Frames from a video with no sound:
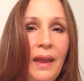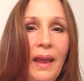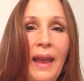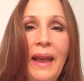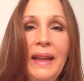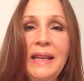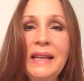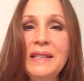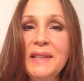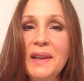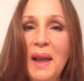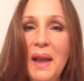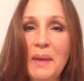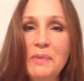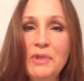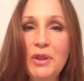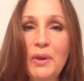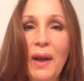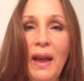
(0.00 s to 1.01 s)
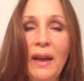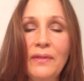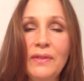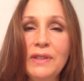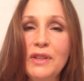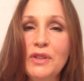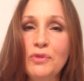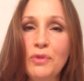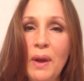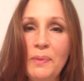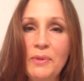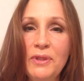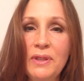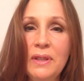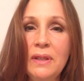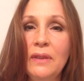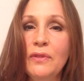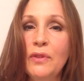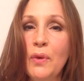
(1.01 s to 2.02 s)
Anytime you have a
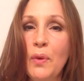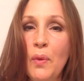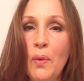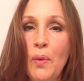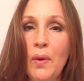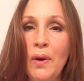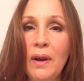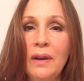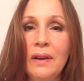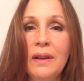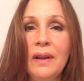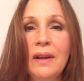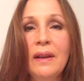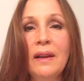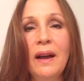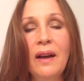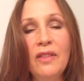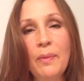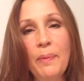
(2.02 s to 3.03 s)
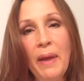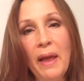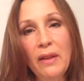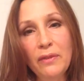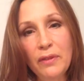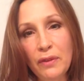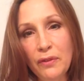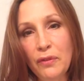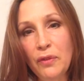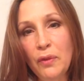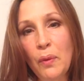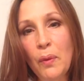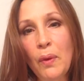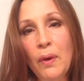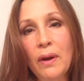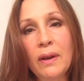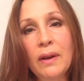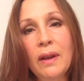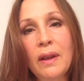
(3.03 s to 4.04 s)
disruption of core, of the pelvic
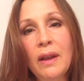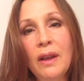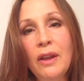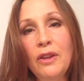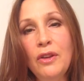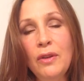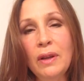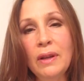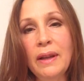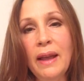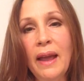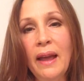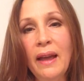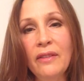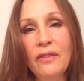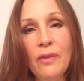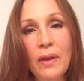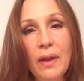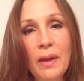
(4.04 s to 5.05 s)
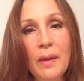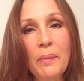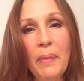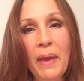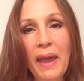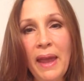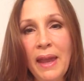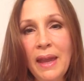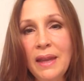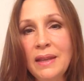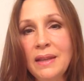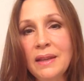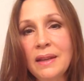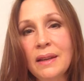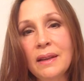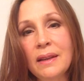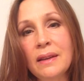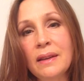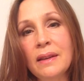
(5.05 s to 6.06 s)
floor, you can have pain,
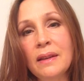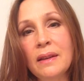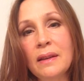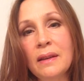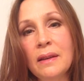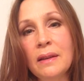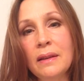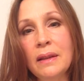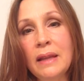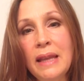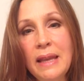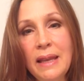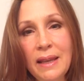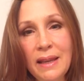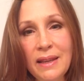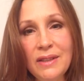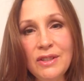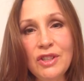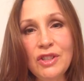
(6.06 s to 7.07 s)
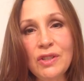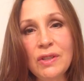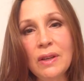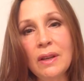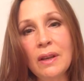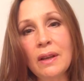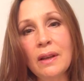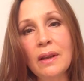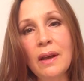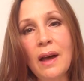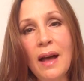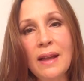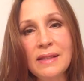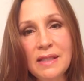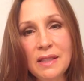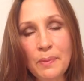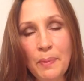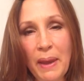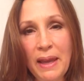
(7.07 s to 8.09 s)
leakage,
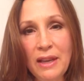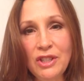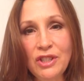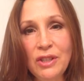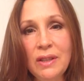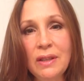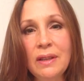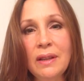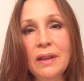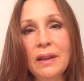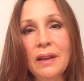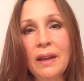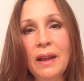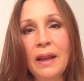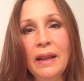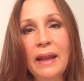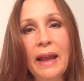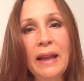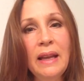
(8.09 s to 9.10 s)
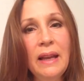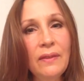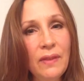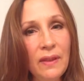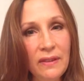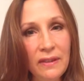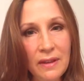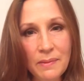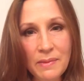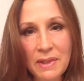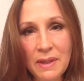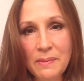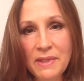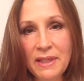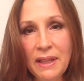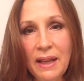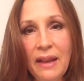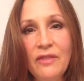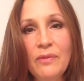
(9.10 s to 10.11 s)
constipation, and any of the symptoms
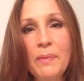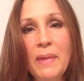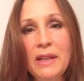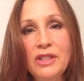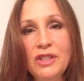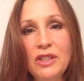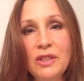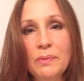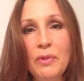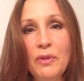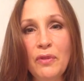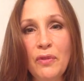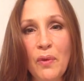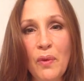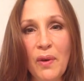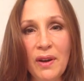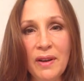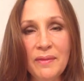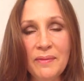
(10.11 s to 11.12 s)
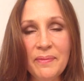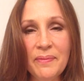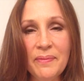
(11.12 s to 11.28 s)
that I've mentioned before.